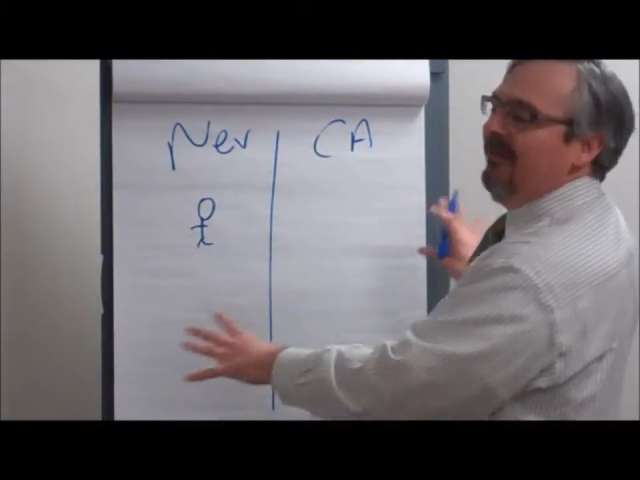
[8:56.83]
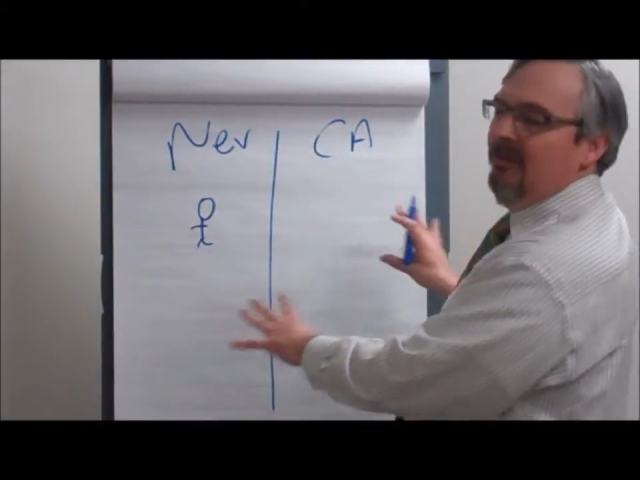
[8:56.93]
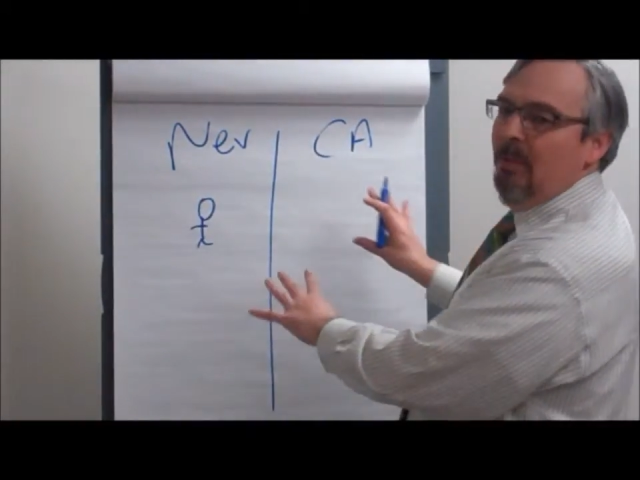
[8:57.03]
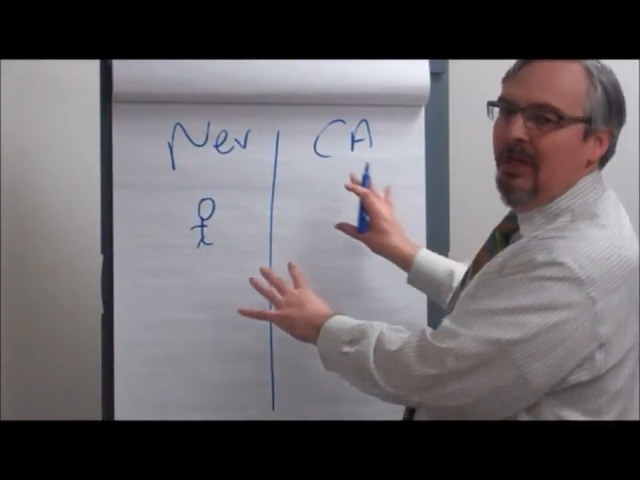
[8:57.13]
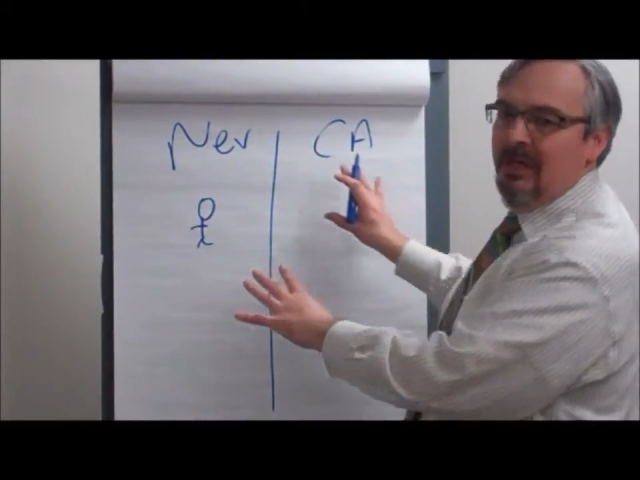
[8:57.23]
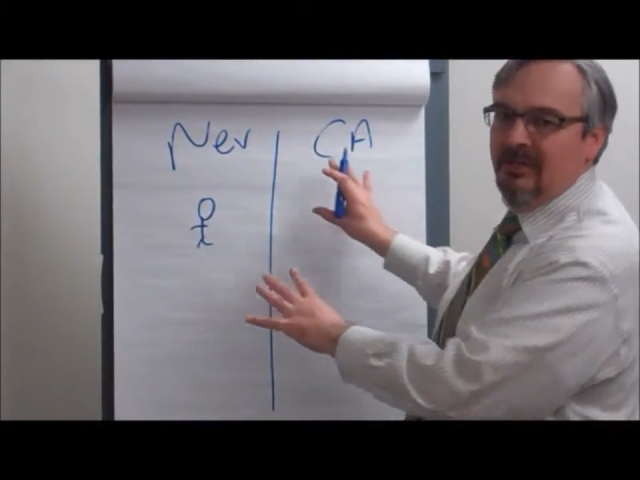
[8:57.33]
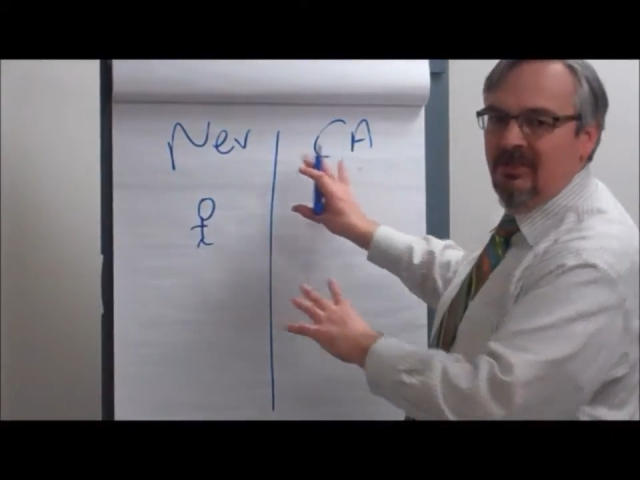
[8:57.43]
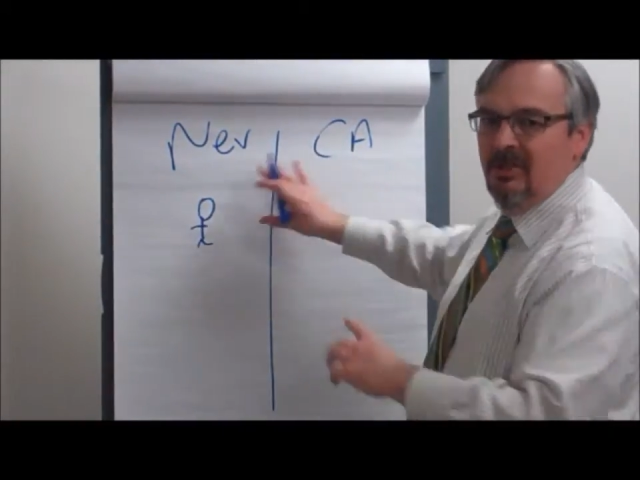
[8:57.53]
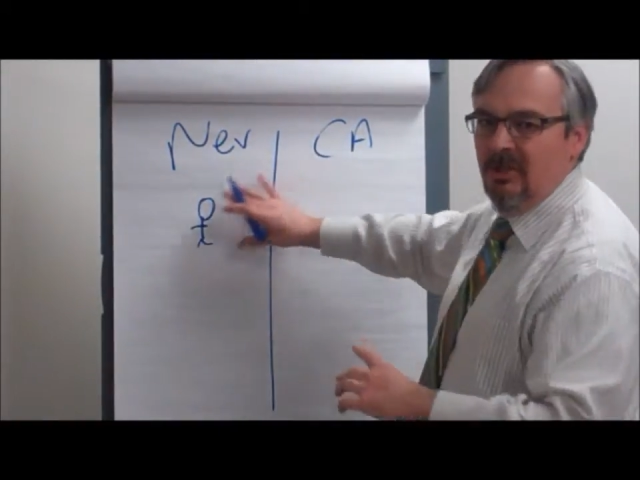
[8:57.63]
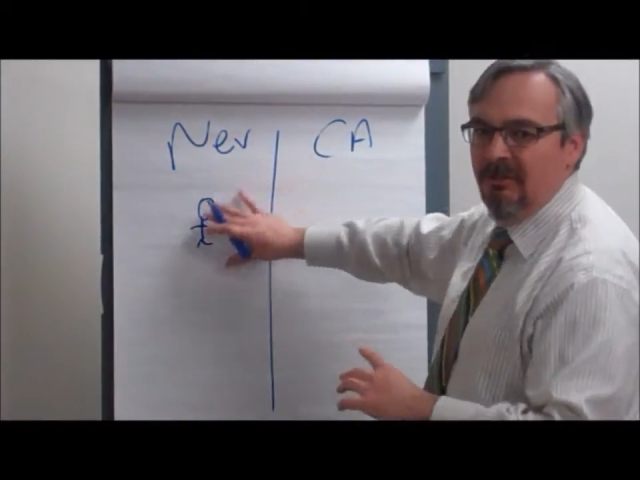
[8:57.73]
everybody
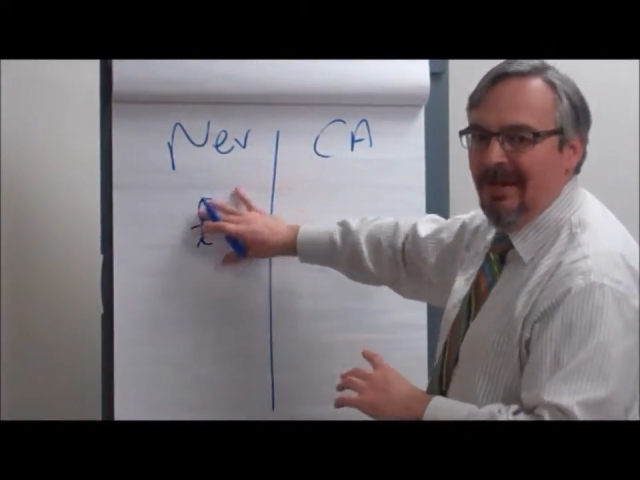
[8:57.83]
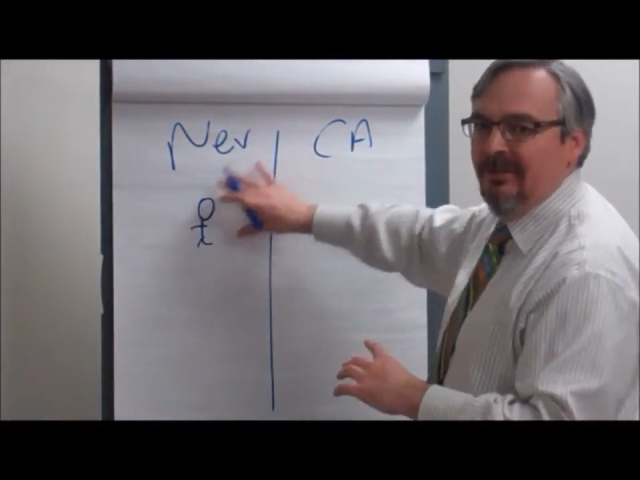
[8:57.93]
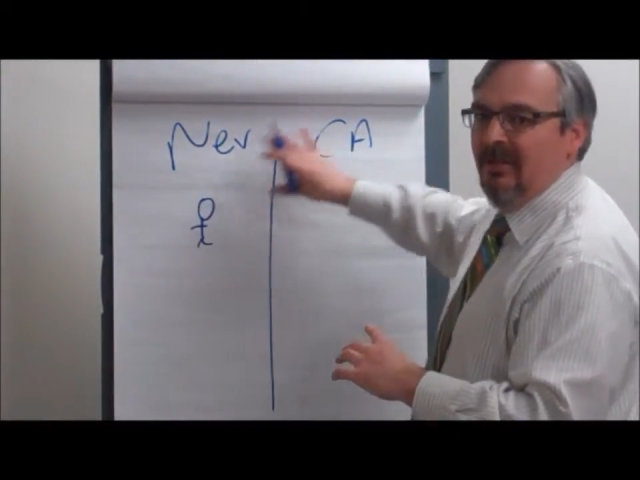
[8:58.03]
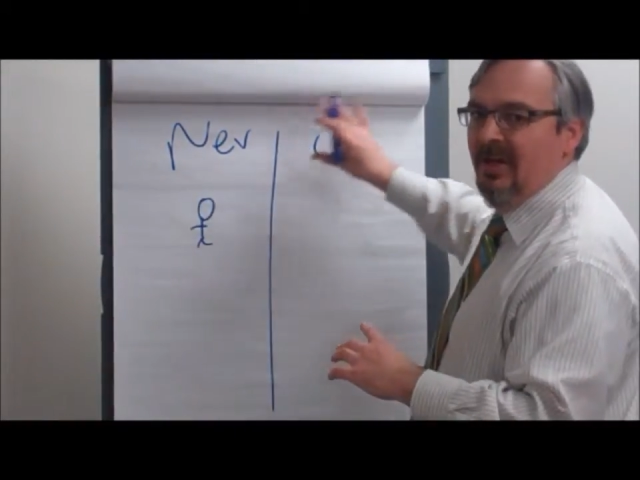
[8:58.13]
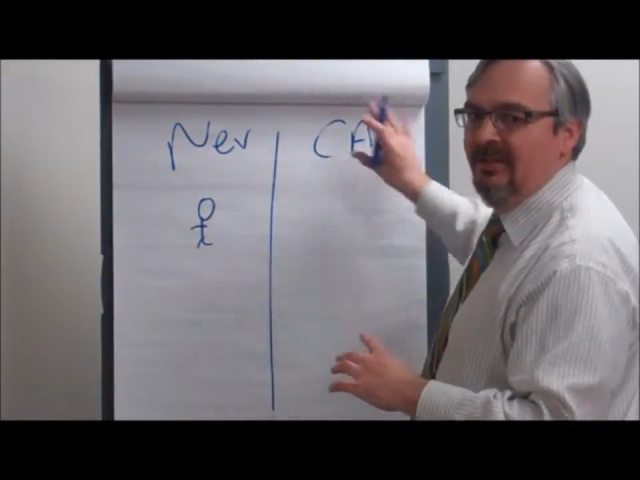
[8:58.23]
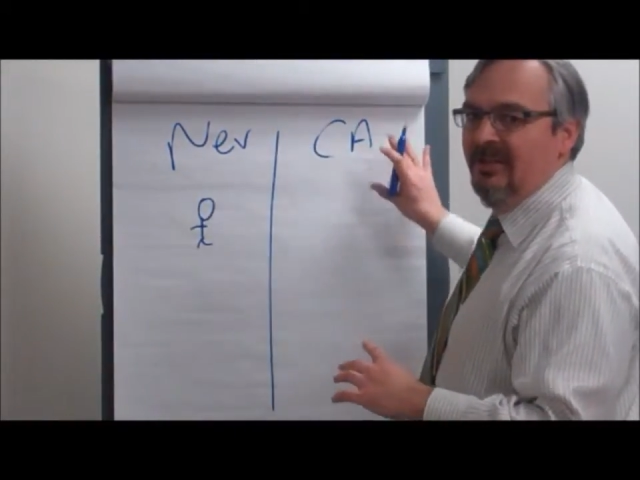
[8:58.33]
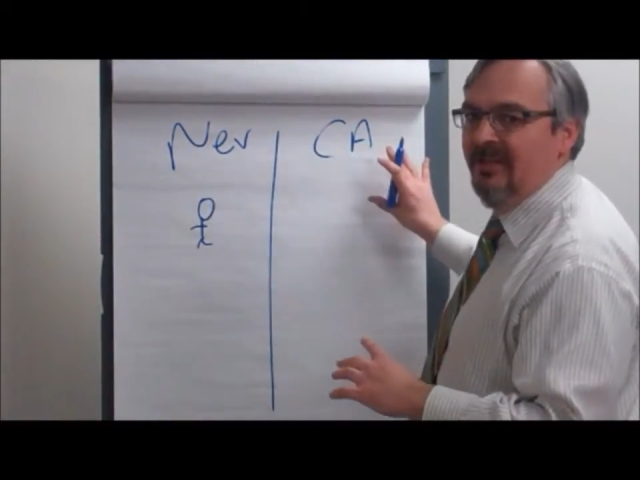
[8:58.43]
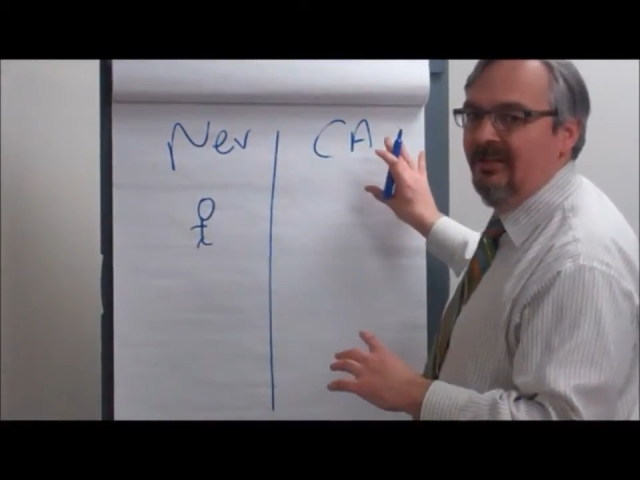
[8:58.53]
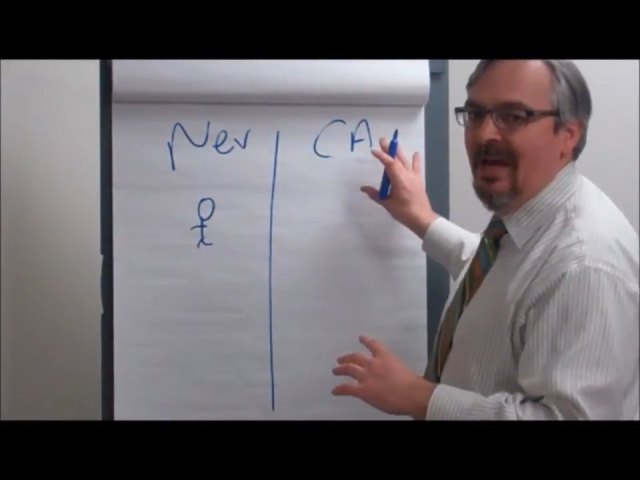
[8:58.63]
essentially throughout the United States,